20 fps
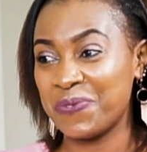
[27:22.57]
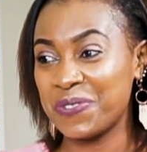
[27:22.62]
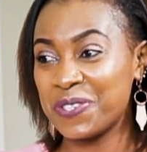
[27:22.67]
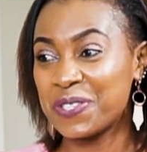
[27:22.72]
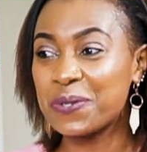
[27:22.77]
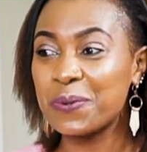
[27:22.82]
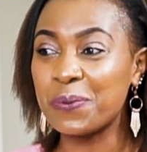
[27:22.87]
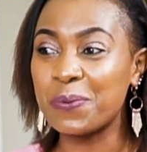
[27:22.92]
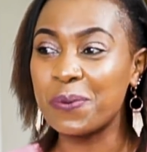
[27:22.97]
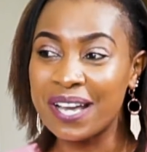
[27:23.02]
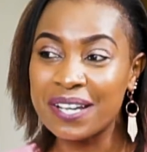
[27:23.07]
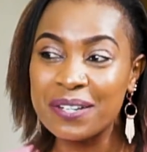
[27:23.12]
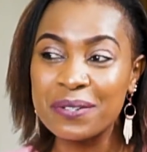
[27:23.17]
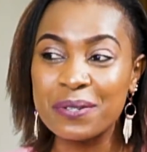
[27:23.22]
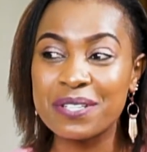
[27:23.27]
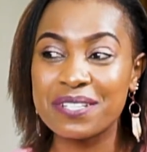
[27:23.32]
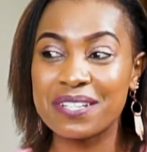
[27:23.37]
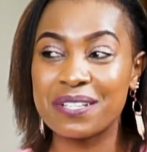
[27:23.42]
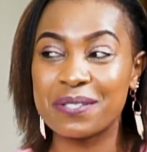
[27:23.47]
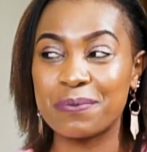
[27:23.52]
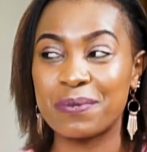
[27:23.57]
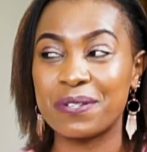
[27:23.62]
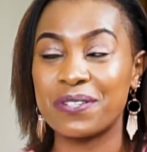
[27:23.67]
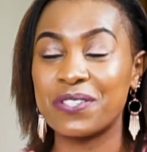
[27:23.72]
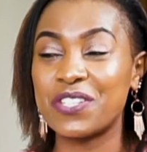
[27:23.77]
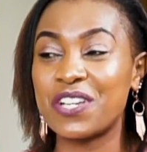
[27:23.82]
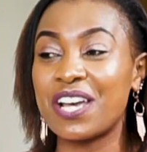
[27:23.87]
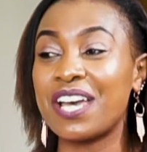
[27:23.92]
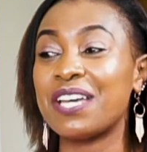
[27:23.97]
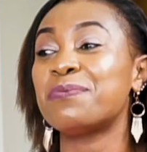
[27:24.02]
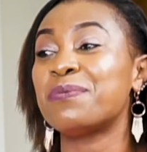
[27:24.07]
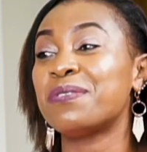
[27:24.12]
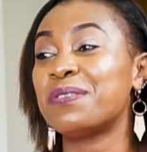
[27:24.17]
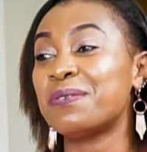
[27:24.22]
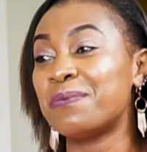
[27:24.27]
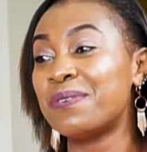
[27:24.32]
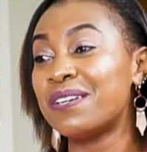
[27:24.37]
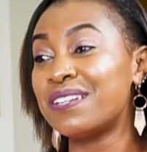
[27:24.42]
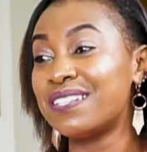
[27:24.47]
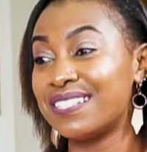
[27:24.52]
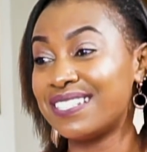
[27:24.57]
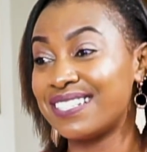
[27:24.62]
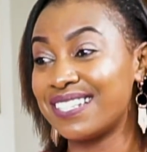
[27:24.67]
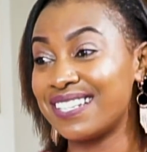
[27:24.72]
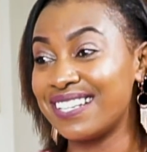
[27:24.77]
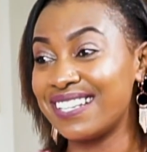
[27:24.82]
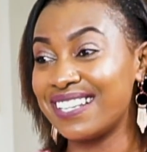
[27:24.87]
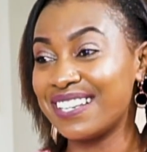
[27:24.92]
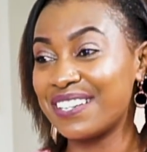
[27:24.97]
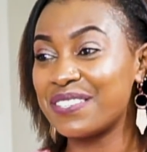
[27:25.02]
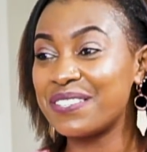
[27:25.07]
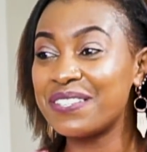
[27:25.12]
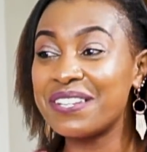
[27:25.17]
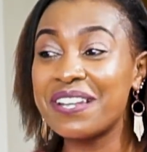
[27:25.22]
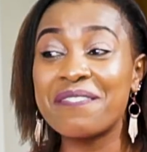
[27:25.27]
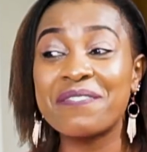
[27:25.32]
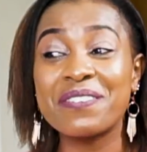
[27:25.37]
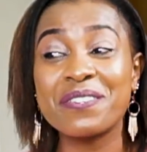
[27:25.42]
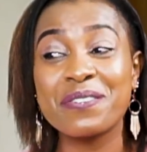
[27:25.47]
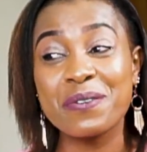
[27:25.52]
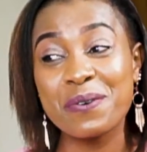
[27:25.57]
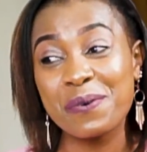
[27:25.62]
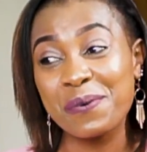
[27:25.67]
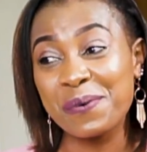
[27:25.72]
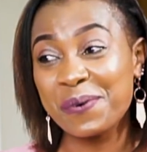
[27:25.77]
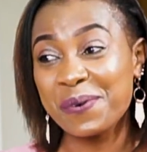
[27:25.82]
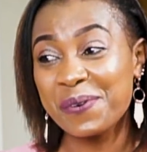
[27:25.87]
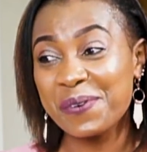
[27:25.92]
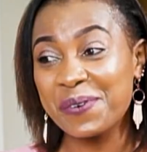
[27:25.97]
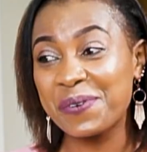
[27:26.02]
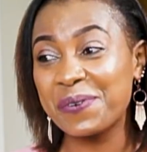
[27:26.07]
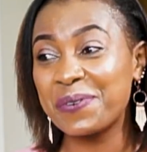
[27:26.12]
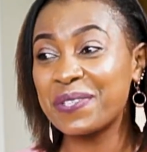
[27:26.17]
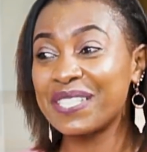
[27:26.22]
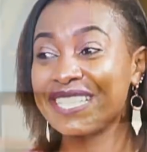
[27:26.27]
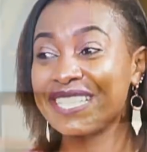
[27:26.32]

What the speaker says: So why not as well share it with the world? Because you never know who's